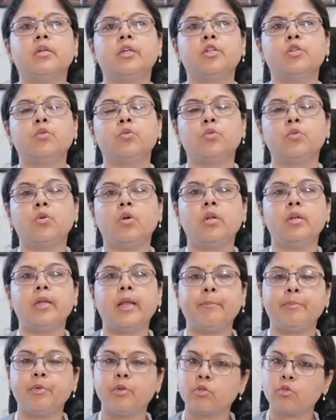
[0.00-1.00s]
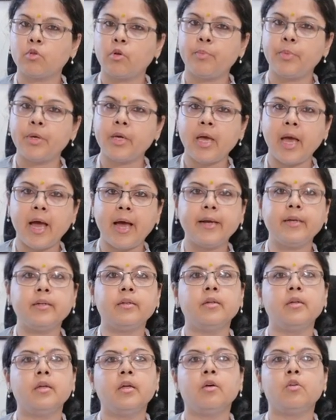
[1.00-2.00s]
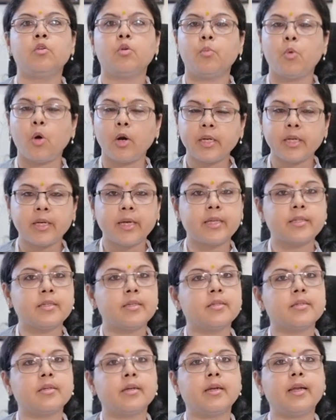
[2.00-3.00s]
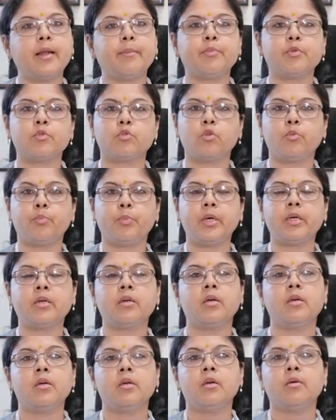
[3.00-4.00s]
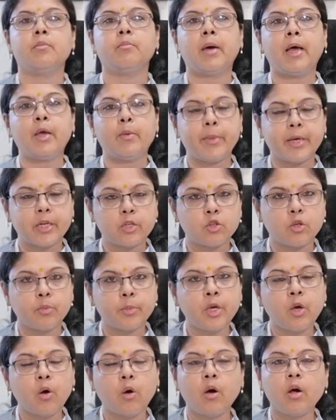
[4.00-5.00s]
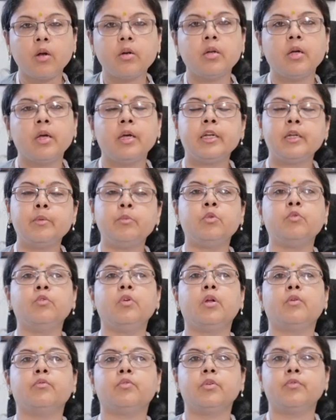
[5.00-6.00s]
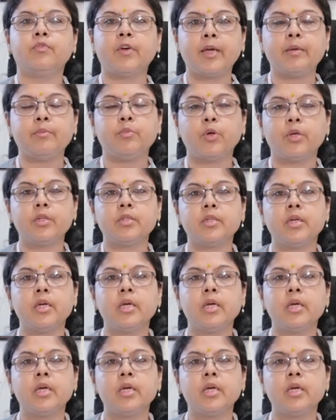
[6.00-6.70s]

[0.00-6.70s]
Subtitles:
into role laparoscopy and robotic assisted laparoscopic myomectomy or removal of the fibroids.